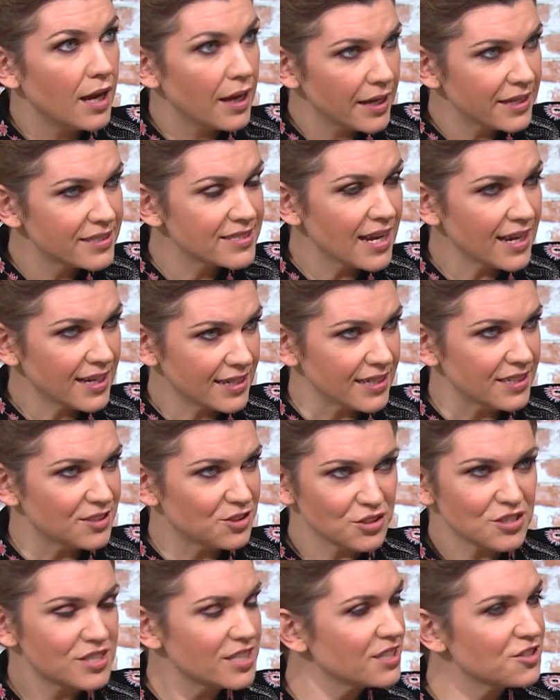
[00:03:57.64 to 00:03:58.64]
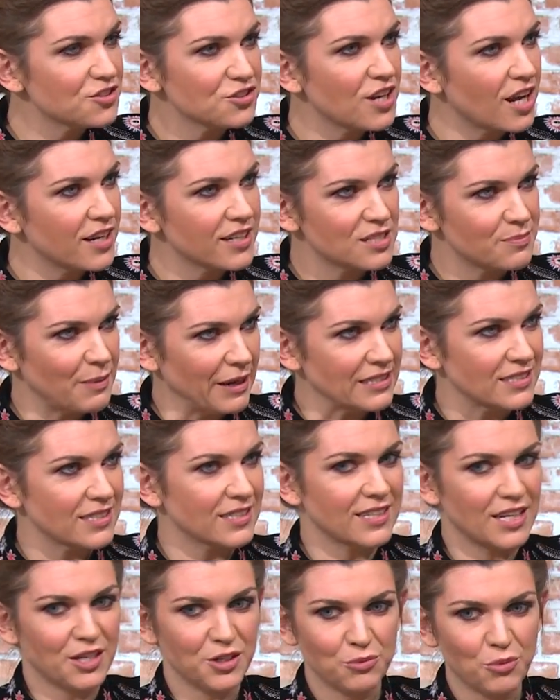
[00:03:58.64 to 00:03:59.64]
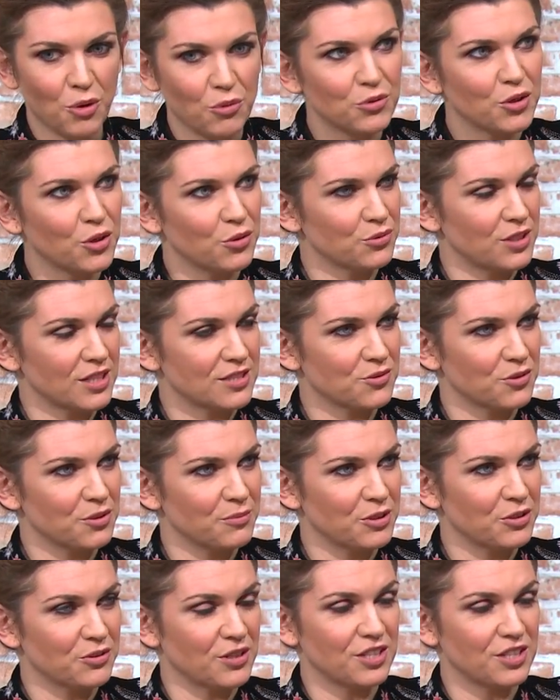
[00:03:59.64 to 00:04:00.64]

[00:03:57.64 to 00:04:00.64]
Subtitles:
Exactly. Just things you're not expecting that you won't know that's going to be going